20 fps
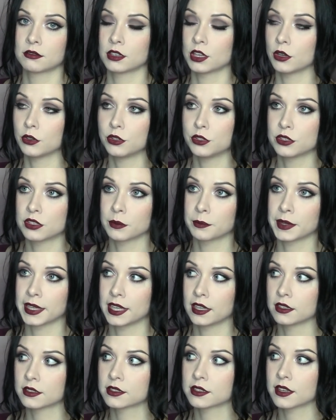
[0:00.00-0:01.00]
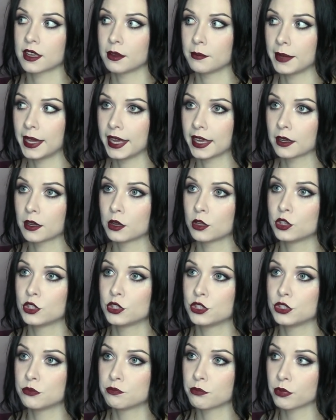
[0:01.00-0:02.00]
Go do something else, come back,
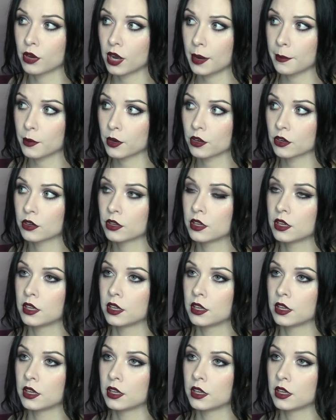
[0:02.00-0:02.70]
primer.